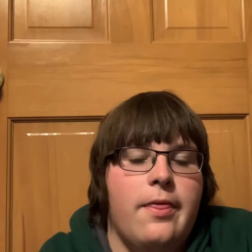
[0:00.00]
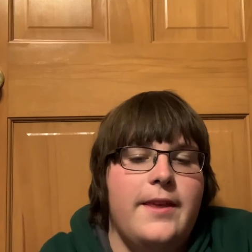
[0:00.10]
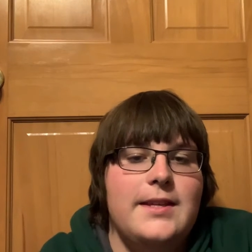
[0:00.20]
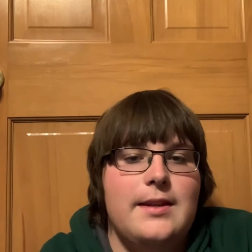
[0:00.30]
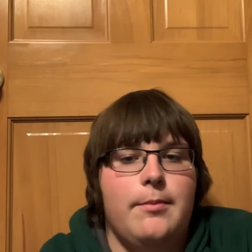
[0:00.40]

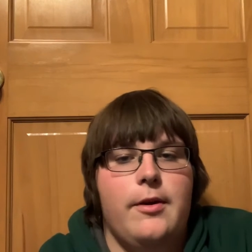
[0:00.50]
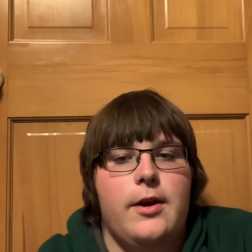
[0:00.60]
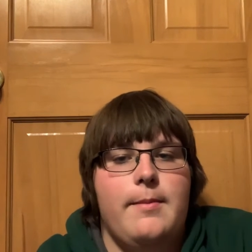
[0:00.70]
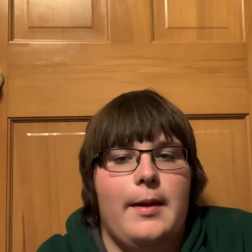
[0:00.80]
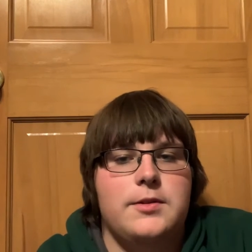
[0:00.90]
These
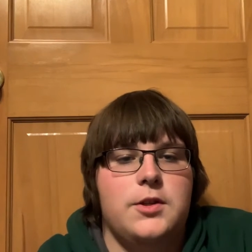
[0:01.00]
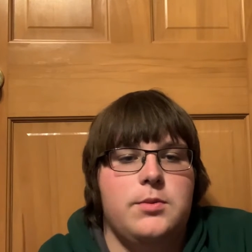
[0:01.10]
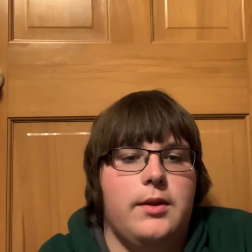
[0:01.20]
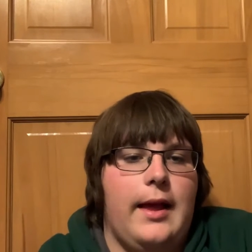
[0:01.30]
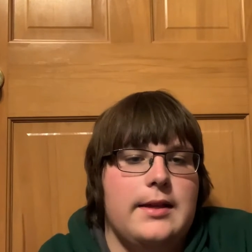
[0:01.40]
temporary bouncers
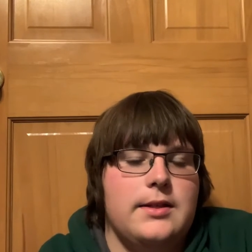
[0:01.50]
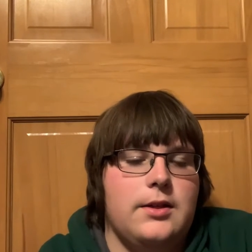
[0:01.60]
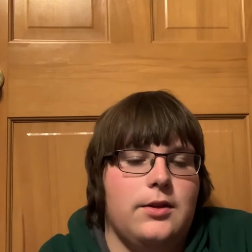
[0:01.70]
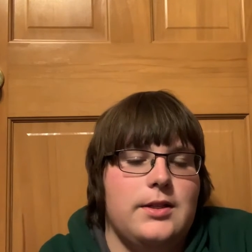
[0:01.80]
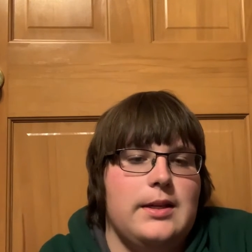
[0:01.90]
will last
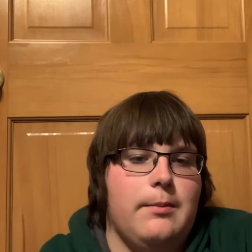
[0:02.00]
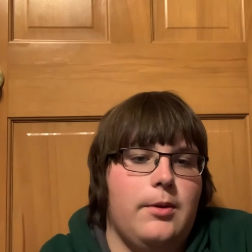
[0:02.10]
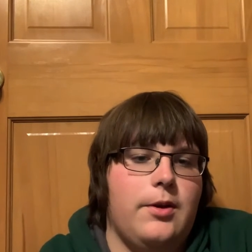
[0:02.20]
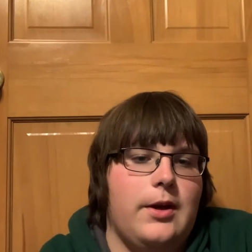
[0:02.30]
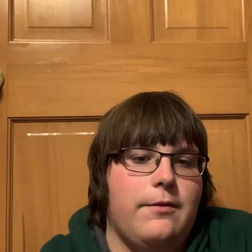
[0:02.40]
until
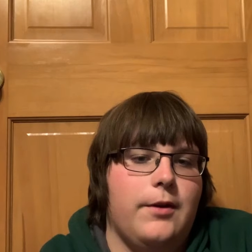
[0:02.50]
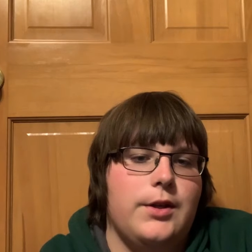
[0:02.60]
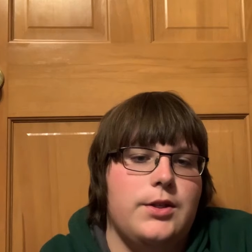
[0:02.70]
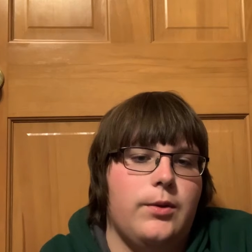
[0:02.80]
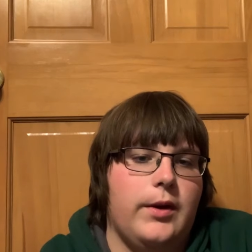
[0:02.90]
December
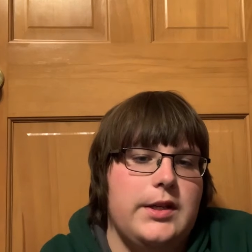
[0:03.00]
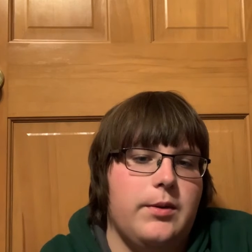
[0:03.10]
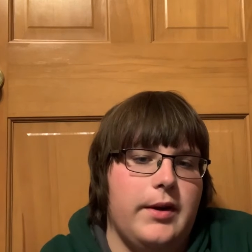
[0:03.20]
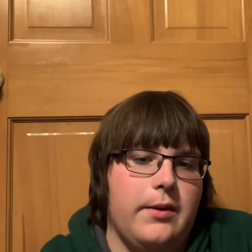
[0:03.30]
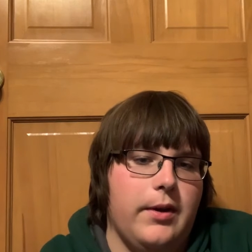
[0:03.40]
31st,
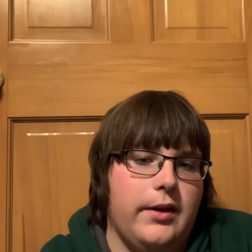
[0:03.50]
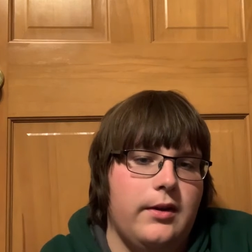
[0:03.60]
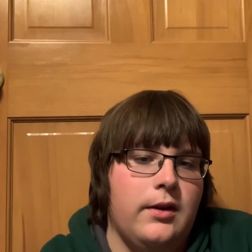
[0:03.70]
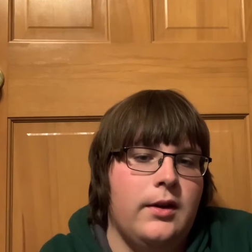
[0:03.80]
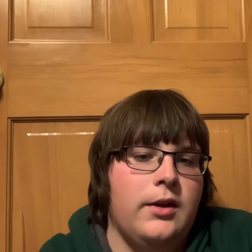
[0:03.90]
2021.
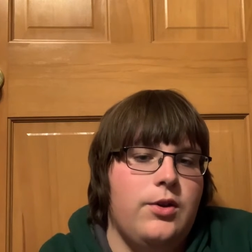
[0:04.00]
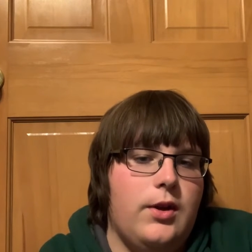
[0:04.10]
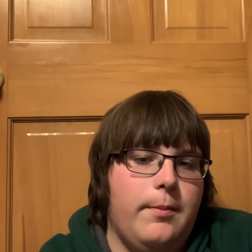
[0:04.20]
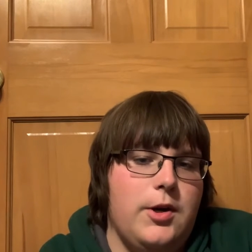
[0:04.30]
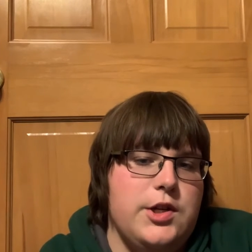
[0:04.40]
You
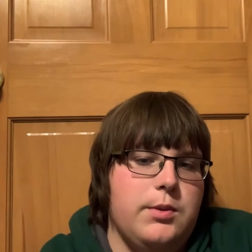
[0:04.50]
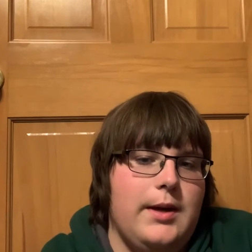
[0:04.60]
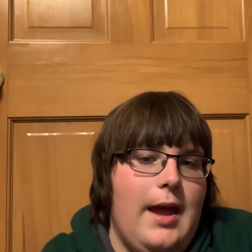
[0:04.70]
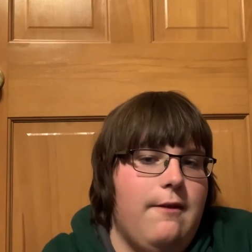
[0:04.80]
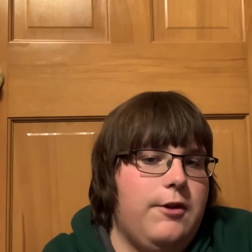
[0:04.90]
can purchase
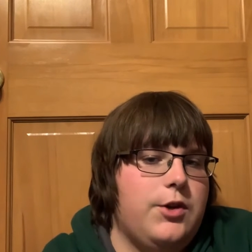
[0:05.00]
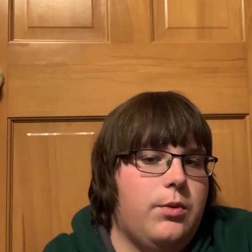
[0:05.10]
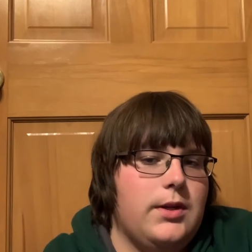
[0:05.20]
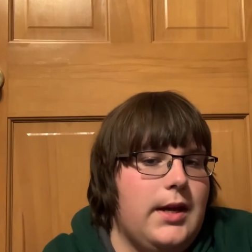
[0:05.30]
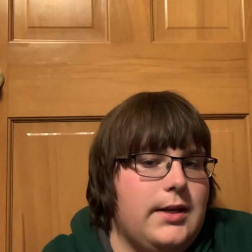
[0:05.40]
one every
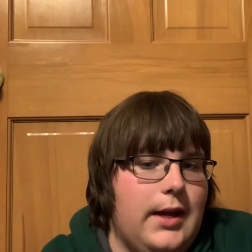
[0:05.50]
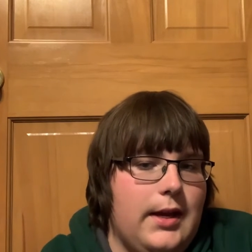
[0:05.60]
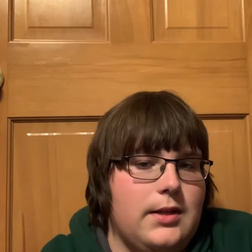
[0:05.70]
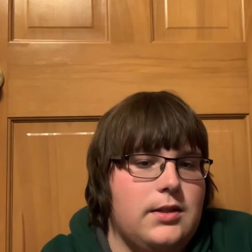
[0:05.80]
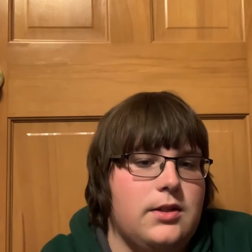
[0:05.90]
28
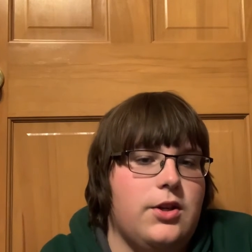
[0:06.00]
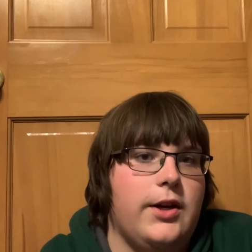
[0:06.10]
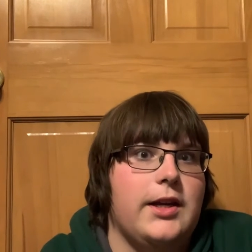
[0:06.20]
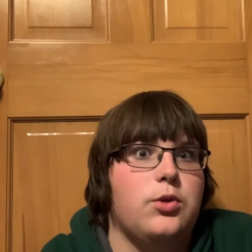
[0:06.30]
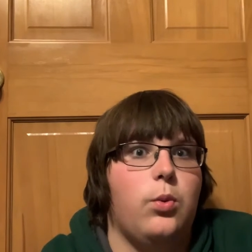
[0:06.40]
days,
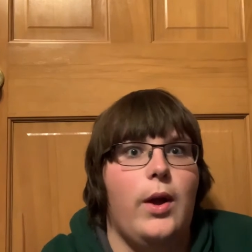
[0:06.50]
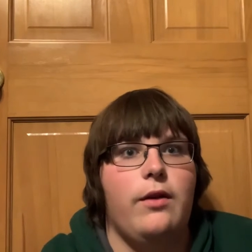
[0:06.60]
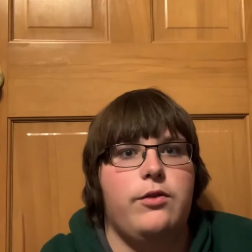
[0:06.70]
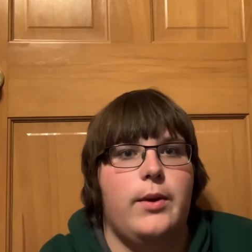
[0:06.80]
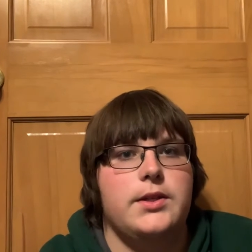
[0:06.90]
starting at
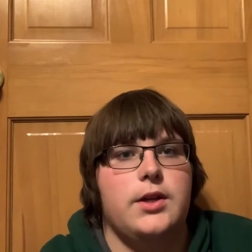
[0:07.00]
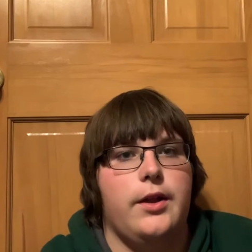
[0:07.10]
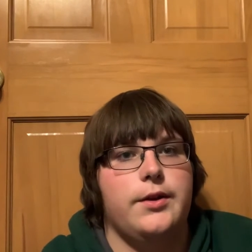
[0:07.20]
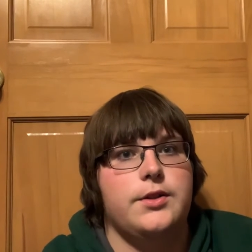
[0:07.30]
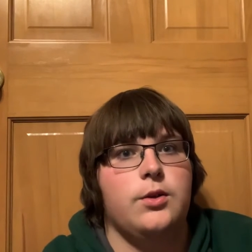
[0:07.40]
12 US
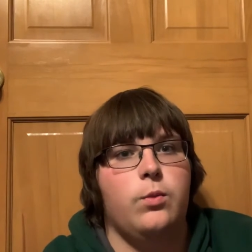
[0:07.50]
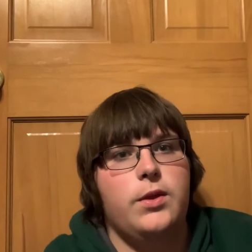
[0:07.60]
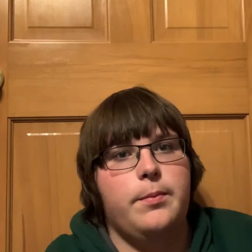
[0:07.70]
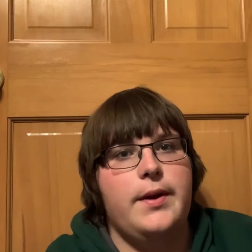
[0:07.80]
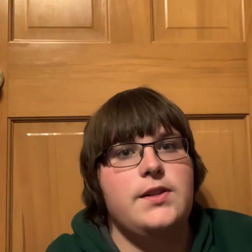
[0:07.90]
dollars,
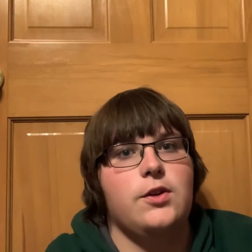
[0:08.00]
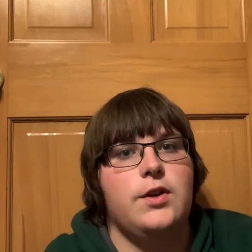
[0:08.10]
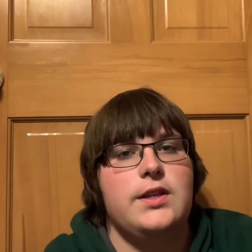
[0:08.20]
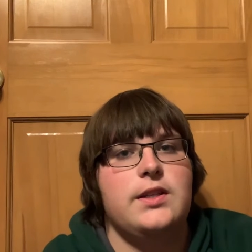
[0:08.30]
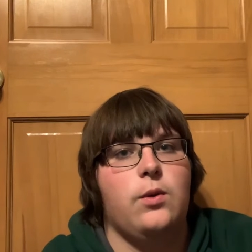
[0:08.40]
with the price
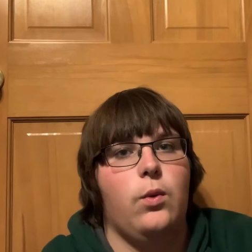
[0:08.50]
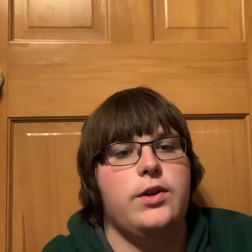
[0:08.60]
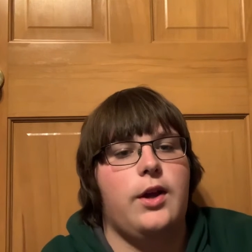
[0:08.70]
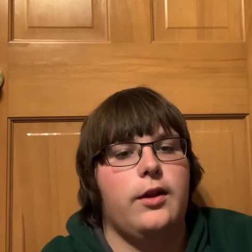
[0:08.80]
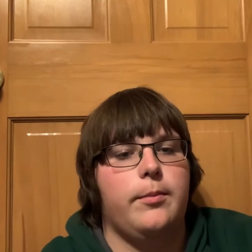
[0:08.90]
decreasing
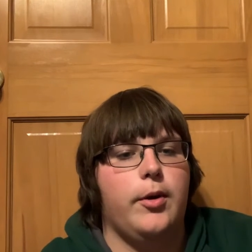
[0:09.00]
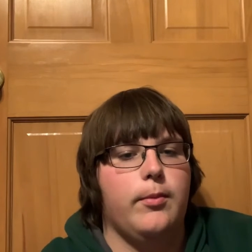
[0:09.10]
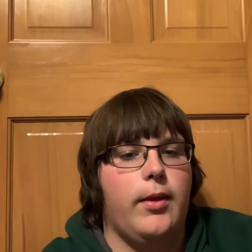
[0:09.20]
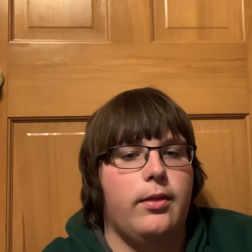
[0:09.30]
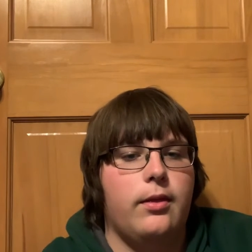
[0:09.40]
$1 per
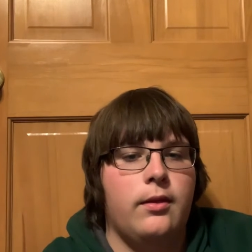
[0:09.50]
month.